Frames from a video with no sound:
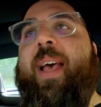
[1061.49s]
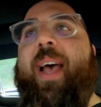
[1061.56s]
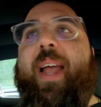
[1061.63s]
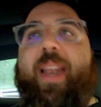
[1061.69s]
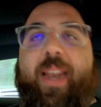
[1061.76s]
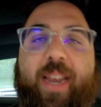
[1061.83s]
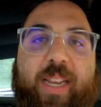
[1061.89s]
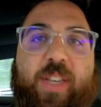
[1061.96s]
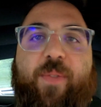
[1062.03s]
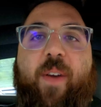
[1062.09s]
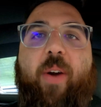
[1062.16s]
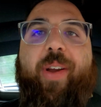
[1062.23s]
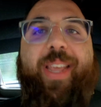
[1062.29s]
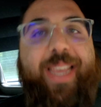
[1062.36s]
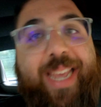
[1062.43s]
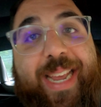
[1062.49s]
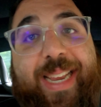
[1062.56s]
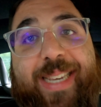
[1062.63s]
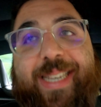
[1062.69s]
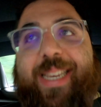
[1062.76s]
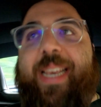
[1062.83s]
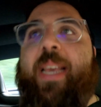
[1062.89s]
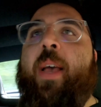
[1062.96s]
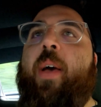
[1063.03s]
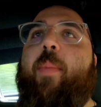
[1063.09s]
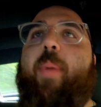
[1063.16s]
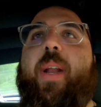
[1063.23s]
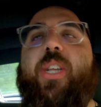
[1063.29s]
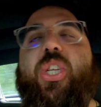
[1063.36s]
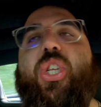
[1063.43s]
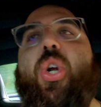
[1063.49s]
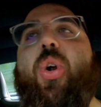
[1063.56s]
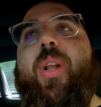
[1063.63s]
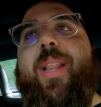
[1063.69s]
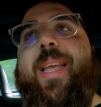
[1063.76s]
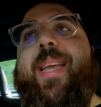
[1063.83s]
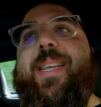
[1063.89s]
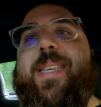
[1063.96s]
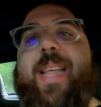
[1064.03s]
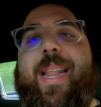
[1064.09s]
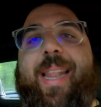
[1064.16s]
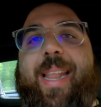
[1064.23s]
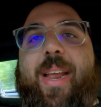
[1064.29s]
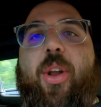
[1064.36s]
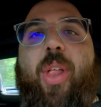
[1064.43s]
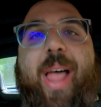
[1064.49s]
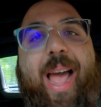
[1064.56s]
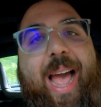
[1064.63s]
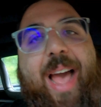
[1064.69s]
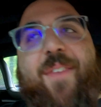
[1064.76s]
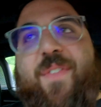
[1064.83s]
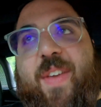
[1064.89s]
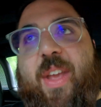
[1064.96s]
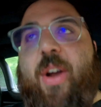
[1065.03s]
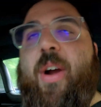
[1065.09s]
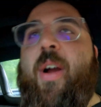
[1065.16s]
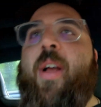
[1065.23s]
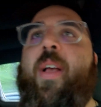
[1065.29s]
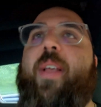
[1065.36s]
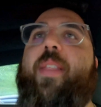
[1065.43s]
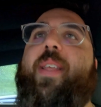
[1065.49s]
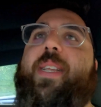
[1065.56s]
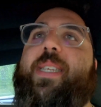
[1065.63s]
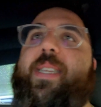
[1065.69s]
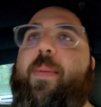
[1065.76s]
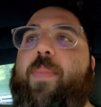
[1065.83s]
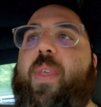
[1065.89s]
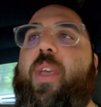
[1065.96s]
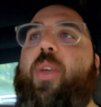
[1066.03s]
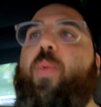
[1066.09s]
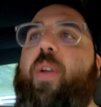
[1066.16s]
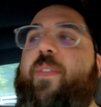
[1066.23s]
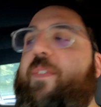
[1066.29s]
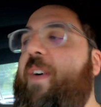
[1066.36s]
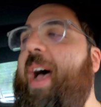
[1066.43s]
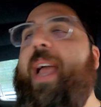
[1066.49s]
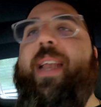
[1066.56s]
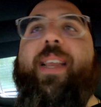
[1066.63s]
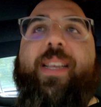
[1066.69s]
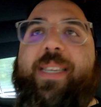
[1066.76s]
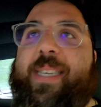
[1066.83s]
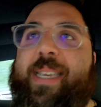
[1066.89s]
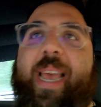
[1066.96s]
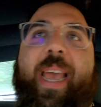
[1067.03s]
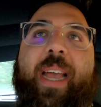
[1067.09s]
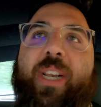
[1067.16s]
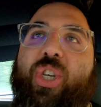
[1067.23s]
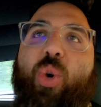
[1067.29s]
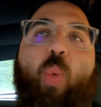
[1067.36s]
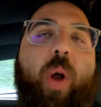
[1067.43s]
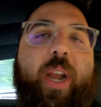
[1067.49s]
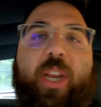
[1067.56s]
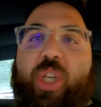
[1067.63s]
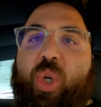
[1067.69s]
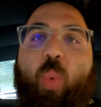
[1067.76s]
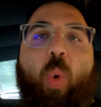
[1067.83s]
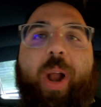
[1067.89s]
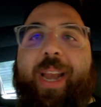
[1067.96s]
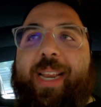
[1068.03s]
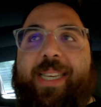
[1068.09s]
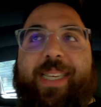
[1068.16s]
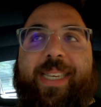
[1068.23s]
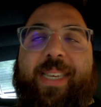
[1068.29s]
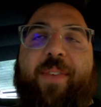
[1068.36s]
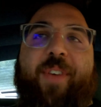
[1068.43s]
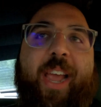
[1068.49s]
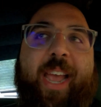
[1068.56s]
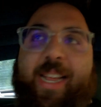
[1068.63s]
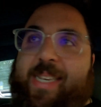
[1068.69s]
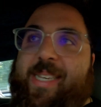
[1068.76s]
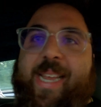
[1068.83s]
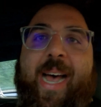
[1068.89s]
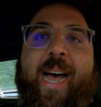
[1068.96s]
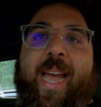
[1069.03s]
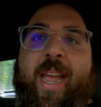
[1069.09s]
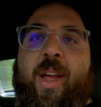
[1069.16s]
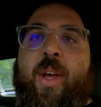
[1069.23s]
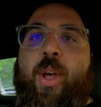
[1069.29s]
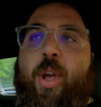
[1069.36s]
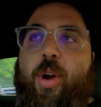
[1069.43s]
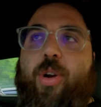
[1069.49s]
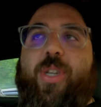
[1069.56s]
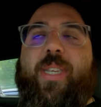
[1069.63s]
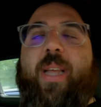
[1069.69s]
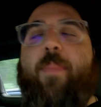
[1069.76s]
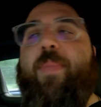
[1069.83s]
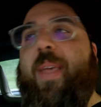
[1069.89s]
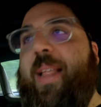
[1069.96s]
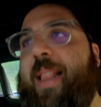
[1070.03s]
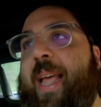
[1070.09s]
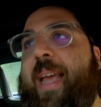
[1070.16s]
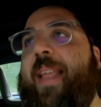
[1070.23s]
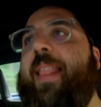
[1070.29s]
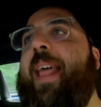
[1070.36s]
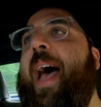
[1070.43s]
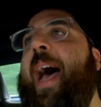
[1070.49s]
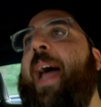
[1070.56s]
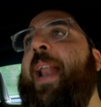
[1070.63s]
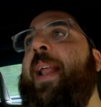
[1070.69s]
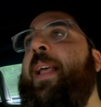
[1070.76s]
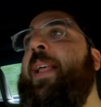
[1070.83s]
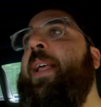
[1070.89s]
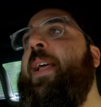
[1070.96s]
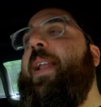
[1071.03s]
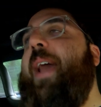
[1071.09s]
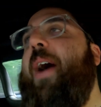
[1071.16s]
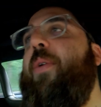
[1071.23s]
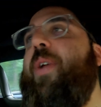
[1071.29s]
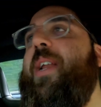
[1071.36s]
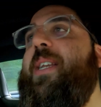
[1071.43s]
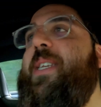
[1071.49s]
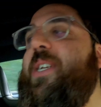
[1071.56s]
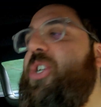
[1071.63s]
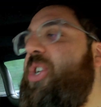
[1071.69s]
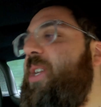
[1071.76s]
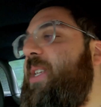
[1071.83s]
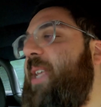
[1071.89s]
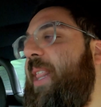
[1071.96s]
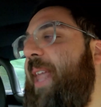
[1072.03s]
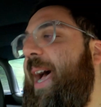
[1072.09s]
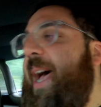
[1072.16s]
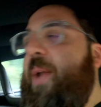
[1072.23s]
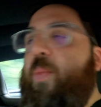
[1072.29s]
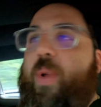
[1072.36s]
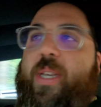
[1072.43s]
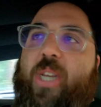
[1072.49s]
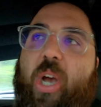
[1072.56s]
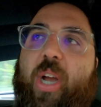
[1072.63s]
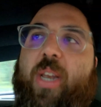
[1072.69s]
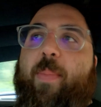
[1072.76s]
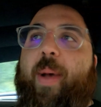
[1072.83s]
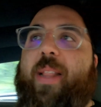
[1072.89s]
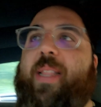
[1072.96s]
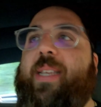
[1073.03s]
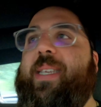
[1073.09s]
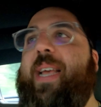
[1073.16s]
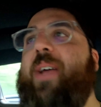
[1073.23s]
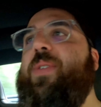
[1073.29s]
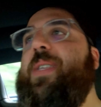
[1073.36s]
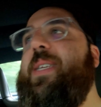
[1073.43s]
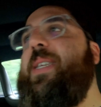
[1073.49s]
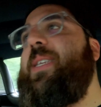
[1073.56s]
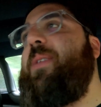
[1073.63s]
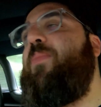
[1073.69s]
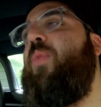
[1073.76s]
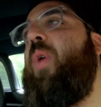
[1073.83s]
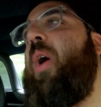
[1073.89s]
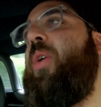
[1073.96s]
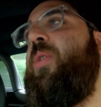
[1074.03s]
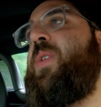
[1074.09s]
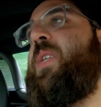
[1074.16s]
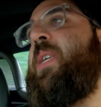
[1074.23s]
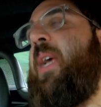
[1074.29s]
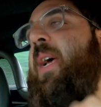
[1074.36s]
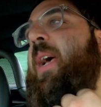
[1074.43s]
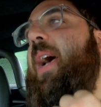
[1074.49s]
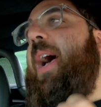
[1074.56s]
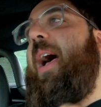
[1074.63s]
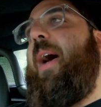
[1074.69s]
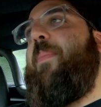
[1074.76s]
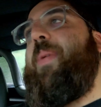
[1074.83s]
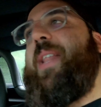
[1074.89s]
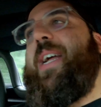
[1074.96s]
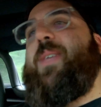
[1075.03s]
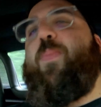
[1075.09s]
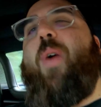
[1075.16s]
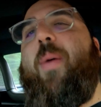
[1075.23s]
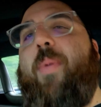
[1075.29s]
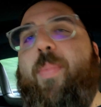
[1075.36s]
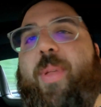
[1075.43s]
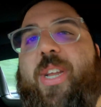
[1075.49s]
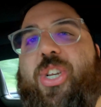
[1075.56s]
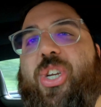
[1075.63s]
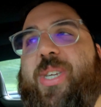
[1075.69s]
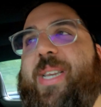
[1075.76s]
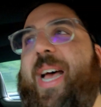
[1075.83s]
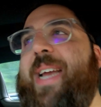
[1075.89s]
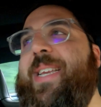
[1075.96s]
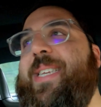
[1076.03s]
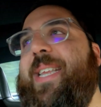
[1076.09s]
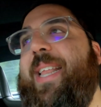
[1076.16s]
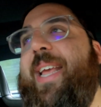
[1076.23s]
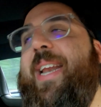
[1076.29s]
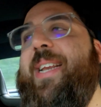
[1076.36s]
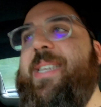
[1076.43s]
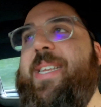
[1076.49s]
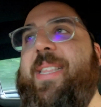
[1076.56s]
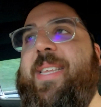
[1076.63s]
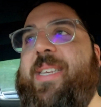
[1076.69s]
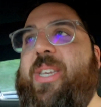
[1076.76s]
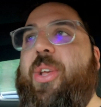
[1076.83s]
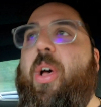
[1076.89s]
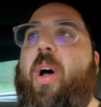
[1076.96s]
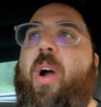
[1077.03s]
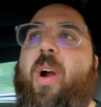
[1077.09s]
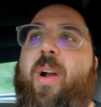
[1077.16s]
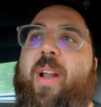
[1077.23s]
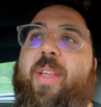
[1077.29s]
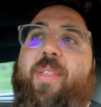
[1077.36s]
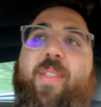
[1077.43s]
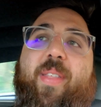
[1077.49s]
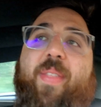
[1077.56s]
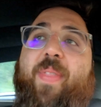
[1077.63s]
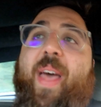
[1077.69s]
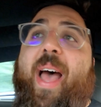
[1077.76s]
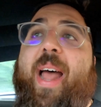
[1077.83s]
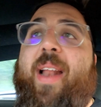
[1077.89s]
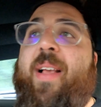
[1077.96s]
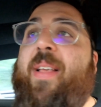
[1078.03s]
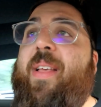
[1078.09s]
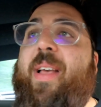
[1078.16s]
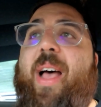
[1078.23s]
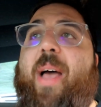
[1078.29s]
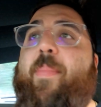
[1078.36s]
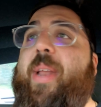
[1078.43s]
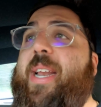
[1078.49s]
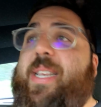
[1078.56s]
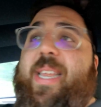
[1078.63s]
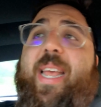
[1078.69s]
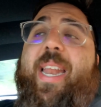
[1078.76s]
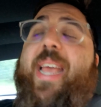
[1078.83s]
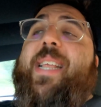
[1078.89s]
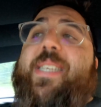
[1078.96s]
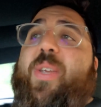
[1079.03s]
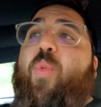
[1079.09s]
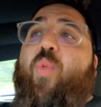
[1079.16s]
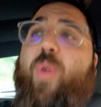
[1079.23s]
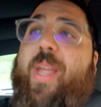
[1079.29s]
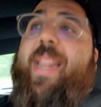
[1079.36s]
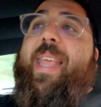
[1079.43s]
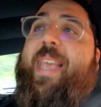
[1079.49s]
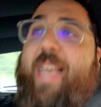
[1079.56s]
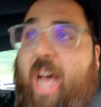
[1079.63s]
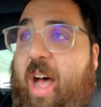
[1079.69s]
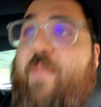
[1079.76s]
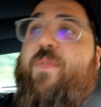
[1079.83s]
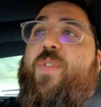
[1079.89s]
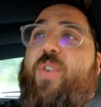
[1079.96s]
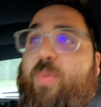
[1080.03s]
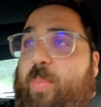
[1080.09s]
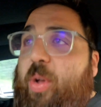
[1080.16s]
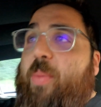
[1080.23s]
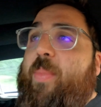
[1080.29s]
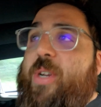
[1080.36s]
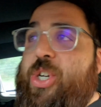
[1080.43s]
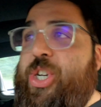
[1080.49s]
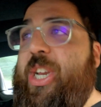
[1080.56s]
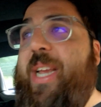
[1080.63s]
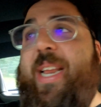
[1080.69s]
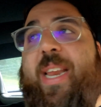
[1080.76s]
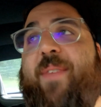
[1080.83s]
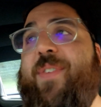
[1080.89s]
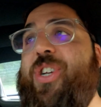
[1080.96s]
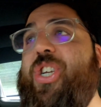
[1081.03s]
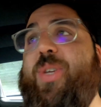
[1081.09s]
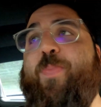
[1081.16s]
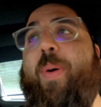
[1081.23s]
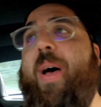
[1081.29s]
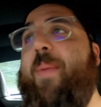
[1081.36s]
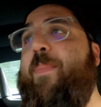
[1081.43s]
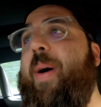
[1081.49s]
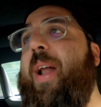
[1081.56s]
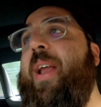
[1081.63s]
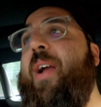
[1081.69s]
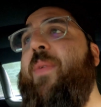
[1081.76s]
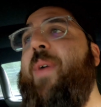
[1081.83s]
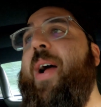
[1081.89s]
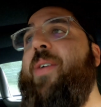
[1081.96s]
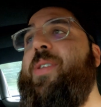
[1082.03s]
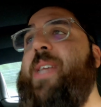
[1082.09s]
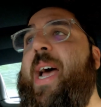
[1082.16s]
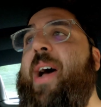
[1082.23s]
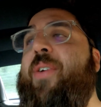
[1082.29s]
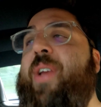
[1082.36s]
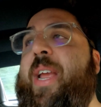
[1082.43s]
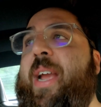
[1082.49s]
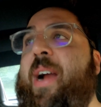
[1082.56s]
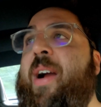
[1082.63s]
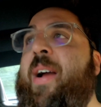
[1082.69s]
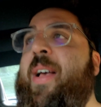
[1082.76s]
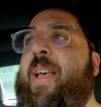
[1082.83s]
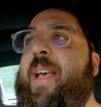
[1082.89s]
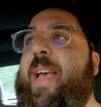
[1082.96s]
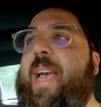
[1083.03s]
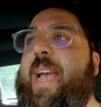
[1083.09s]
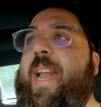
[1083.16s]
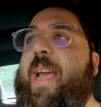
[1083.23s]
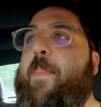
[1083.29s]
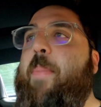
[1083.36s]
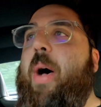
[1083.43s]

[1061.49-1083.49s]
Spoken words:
and it is very easy, but it certainly is a little heavier than something you would find in, say, a 2020 Civic Si or something like that. Now, in addition to that, we talked about the sound system woes, but that's probably just isolated to this car. And other than that, I mean, it is a really comfortable machine. Even just putting around town here, hitting